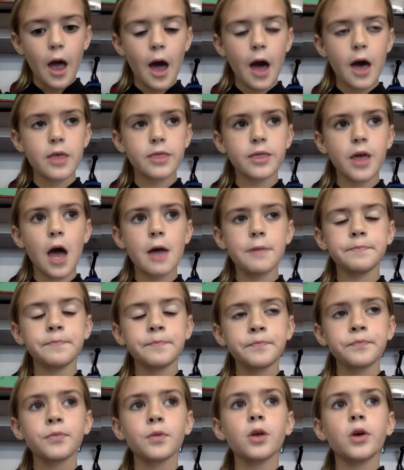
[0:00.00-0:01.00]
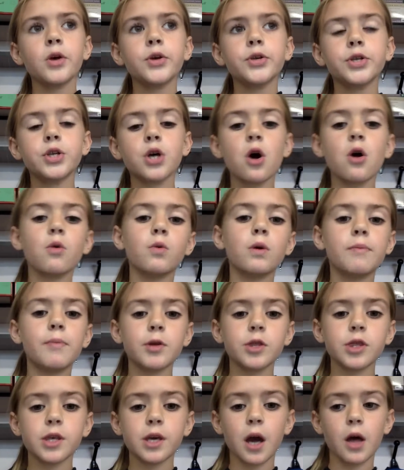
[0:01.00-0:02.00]
And then so we
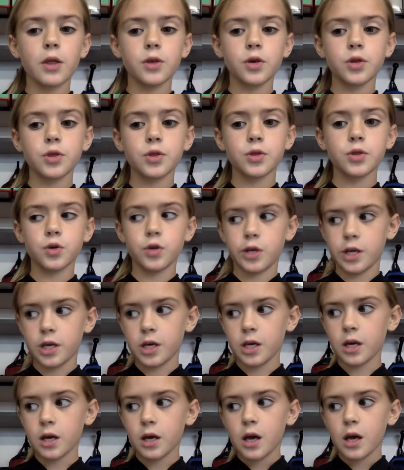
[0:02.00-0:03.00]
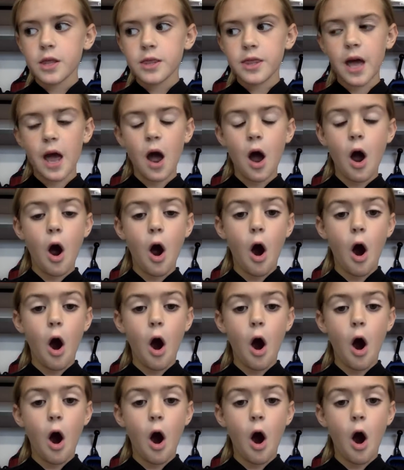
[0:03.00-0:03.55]
put the other 3 that